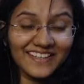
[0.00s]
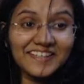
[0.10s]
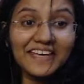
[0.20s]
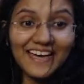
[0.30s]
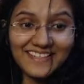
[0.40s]

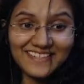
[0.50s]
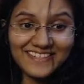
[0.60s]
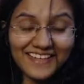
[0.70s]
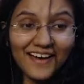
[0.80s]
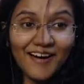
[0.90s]
Yes,
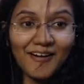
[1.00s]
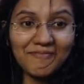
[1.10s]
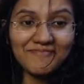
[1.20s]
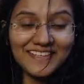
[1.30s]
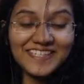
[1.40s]

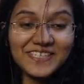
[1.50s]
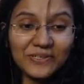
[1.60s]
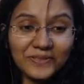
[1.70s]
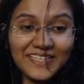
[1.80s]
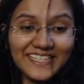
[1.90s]
the
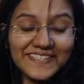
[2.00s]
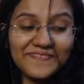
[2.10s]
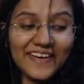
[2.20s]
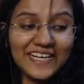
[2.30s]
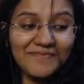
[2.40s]
story is
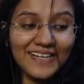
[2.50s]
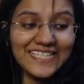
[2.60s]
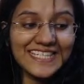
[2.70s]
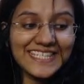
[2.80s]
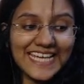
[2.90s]
very much
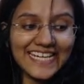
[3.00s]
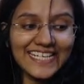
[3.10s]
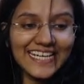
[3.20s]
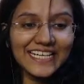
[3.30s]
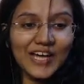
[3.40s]
set
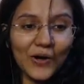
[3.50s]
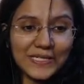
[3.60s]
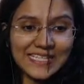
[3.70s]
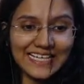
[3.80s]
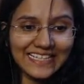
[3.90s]
in
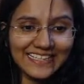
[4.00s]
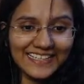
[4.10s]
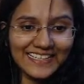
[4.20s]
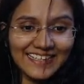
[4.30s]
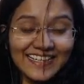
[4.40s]
Hosahalli.